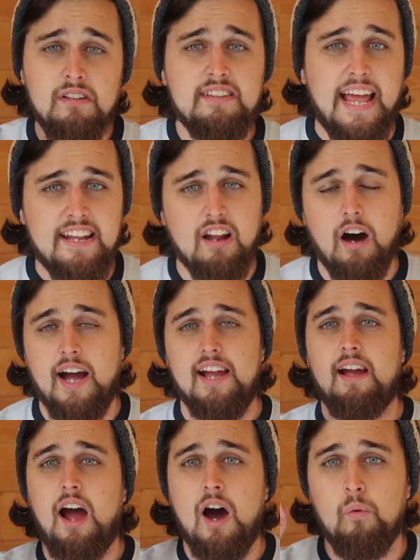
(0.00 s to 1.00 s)
Monday
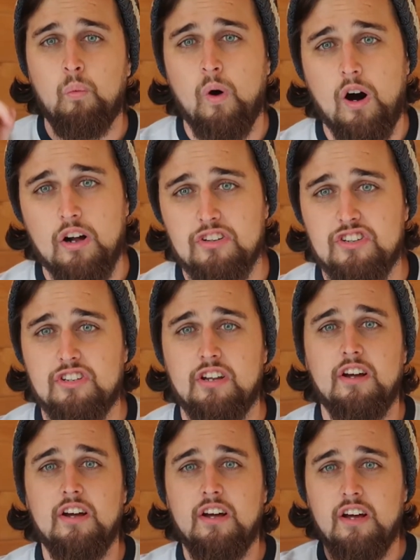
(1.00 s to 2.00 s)
night I watched
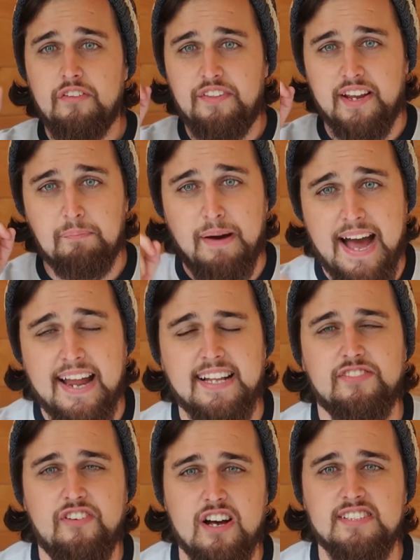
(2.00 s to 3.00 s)
the
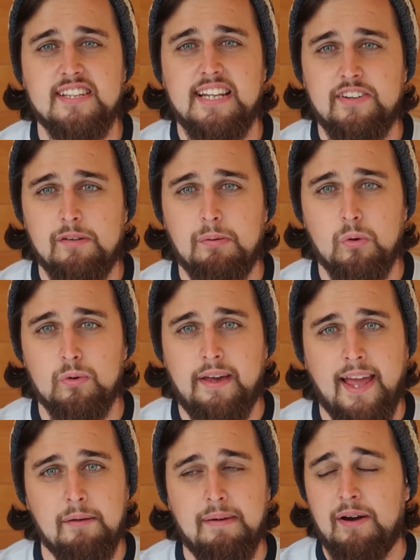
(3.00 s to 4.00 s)
Palace versus Liverpool
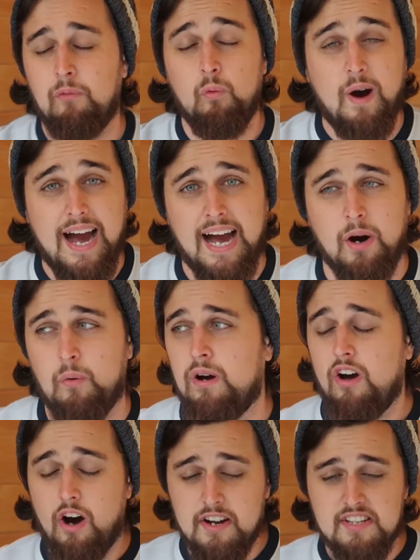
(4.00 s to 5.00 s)
game, and
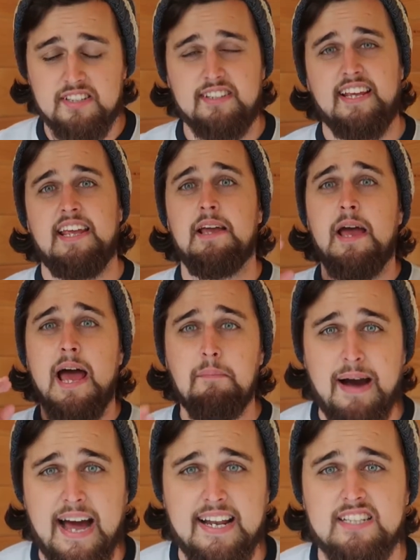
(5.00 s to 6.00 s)
wow, honestly,
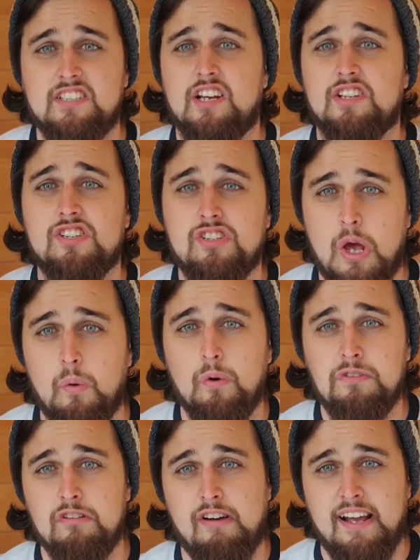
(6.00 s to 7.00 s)
Palace are so
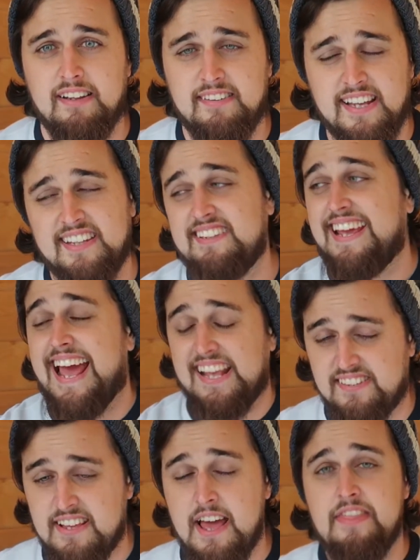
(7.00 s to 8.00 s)
underrated.
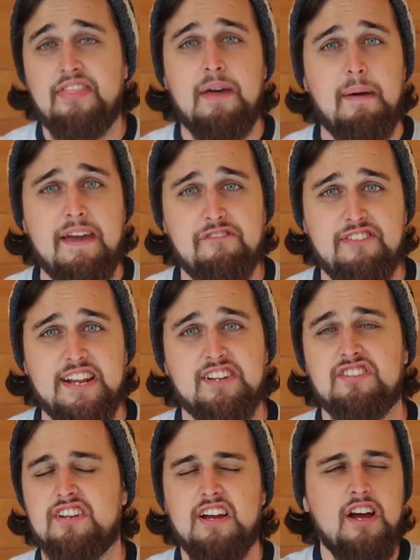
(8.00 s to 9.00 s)
Yes, they may
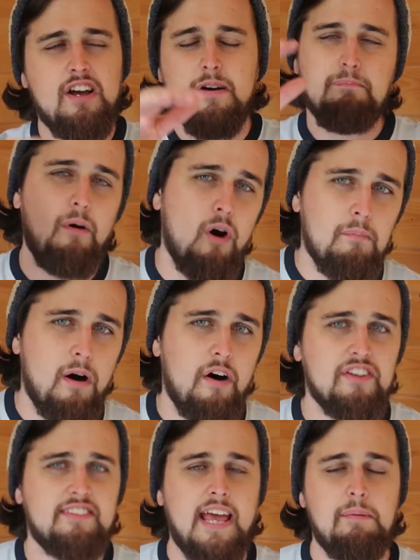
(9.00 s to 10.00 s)
finish bottom
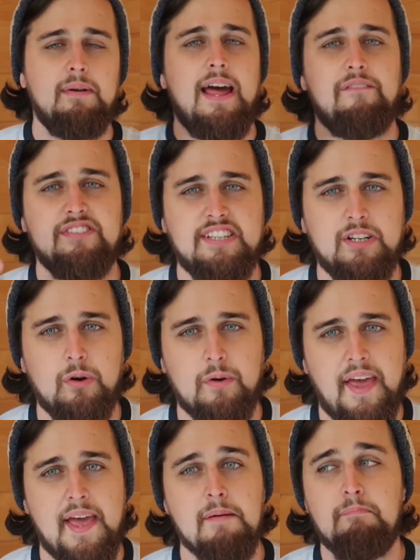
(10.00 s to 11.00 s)
half of the table every single
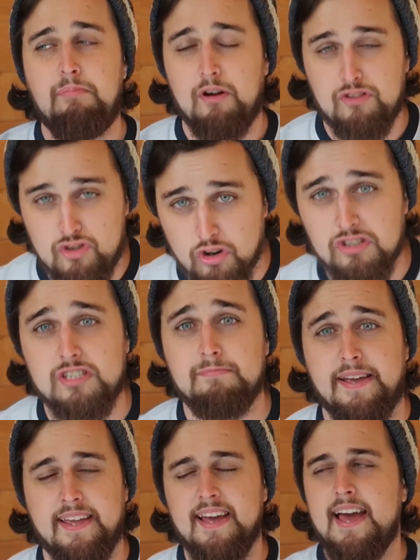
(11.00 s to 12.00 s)
year, but trust
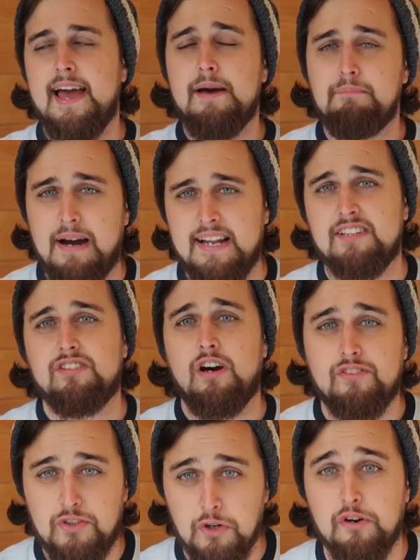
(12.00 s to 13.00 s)
me, Palace
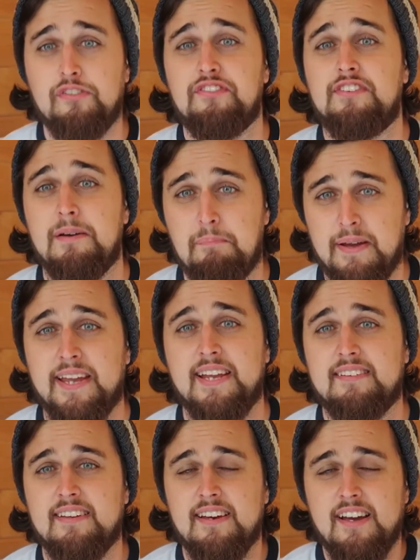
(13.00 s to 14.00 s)
are tough to
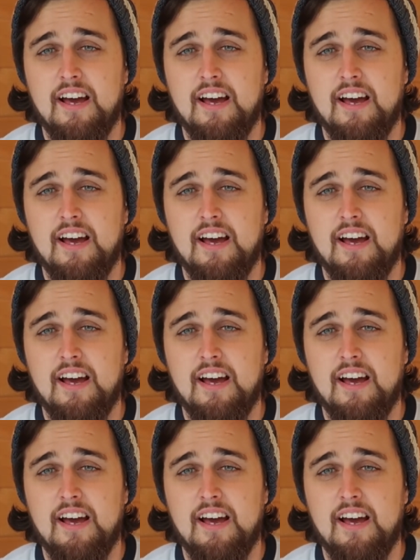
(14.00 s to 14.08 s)
beat.